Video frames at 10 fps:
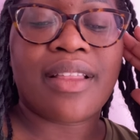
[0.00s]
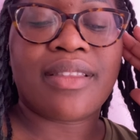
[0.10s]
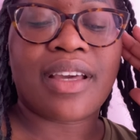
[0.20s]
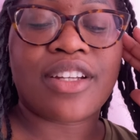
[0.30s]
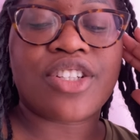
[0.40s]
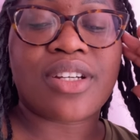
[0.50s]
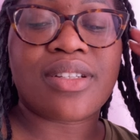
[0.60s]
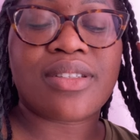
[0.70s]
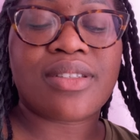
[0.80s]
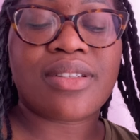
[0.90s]
they are
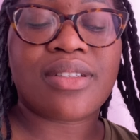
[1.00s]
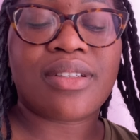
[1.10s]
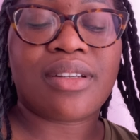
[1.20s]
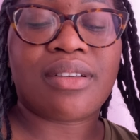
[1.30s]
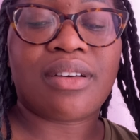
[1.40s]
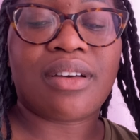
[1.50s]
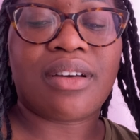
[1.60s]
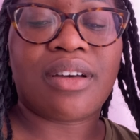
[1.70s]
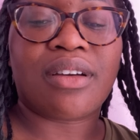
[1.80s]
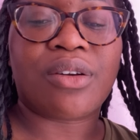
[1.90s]
just
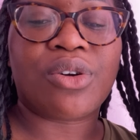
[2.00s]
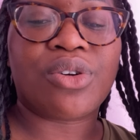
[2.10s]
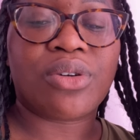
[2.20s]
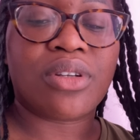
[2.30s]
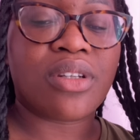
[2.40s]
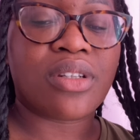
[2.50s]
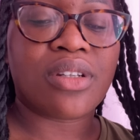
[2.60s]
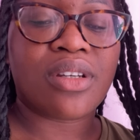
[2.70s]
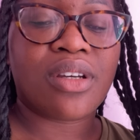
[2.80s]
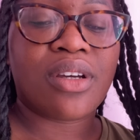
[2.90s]
a good
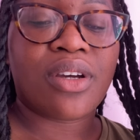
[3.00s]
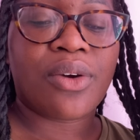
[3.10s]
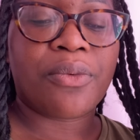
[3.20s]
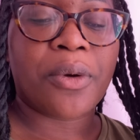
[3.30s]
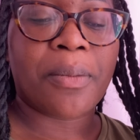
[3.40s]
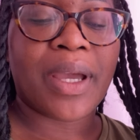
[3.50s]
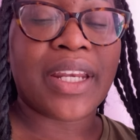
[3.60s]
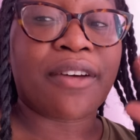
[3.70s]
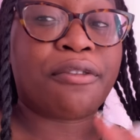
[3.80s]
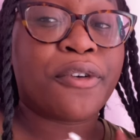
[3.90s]

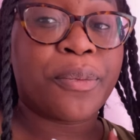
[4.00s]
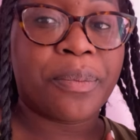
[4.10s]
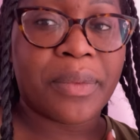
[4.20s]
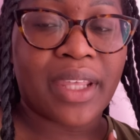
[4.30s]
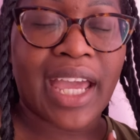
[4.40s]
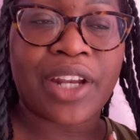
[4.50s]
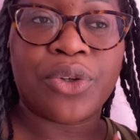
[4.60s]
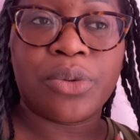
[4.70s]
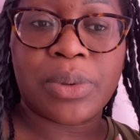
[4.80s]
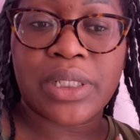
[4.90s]
reminder for me. I
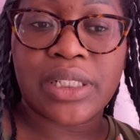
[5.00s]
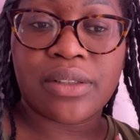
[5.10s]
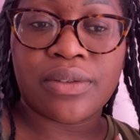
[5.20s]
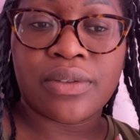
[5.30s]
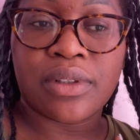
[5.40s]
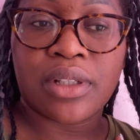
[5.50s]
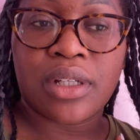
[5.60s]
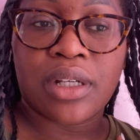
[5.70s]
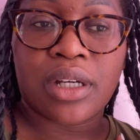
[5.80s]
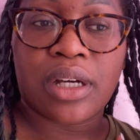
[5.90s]
do believe
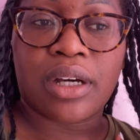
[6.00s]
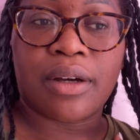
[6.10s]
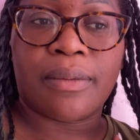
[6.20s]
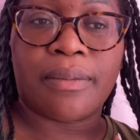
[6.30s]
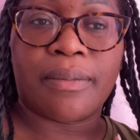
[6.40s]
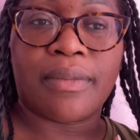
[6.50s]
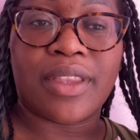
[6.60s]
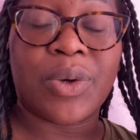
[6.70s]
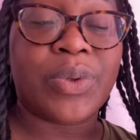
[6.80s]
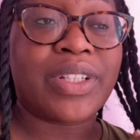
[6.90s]

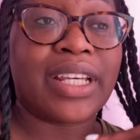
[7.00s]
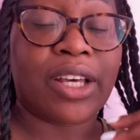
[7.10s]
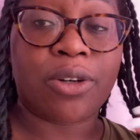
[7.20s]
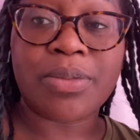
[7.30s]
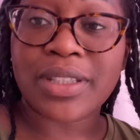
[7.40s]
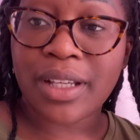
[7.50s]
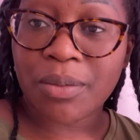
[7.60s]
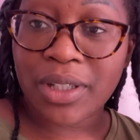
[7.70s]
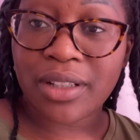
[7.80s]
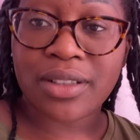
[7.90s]
they would help
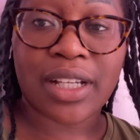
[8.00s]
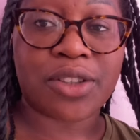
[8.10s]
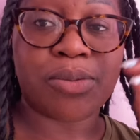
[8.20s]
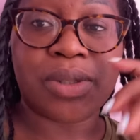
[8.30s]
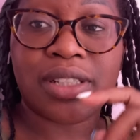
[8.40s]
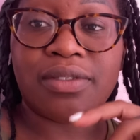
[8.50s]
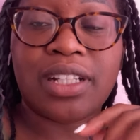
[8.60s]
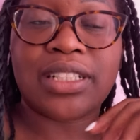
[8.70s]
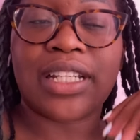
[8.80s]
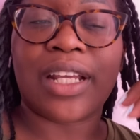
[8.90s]
someone else. I do believe
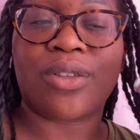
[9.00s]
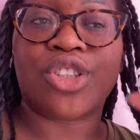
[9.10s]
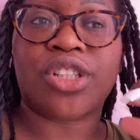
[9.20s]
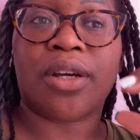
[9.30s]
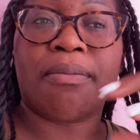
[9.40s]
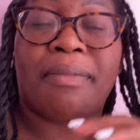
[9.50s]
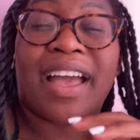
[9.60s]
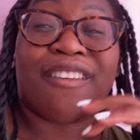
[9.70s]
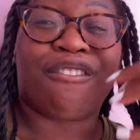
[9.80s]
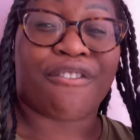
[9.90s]
that, and I'll share
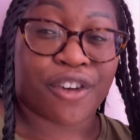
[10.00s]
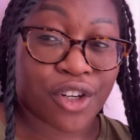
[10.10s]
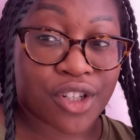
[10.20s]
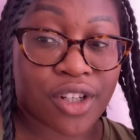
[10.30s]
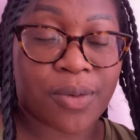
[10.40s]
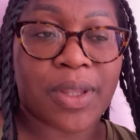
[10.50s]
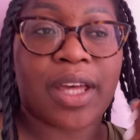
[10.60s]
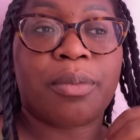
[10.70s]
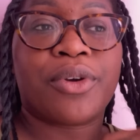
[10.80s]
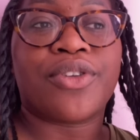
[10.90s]
my version with
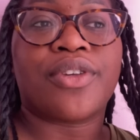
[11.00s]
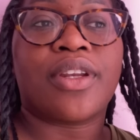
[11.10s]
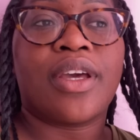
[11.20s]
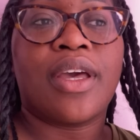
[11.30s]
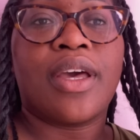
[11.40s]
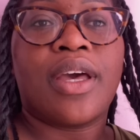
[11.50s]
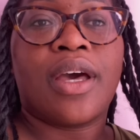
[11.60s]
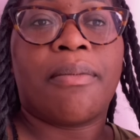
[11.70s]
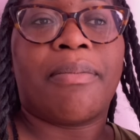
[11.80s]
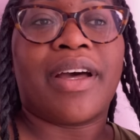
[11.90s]
that person.
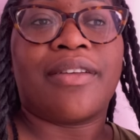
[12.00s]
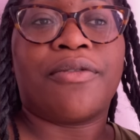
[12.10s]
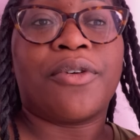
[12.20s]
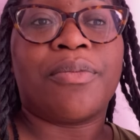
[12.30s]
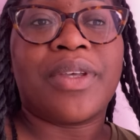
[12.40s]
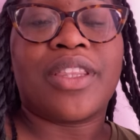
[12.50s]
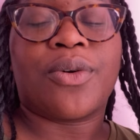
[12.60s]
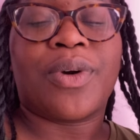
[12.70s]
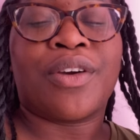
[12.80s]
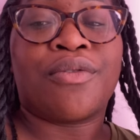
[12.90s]
But for me, they
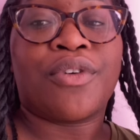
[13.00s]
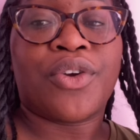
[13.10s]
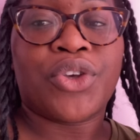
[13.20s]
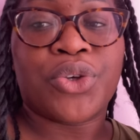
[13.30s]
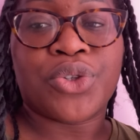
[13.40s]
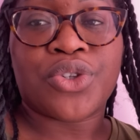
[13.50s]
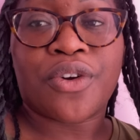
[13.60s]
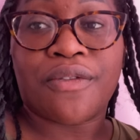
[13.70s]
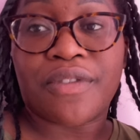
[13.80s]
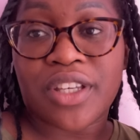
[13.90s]
were a very huge
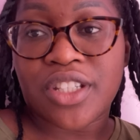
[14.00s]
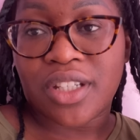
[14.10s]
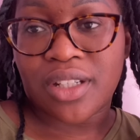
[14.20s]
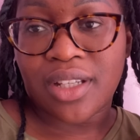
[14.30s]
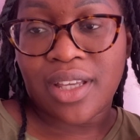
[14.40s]
conviction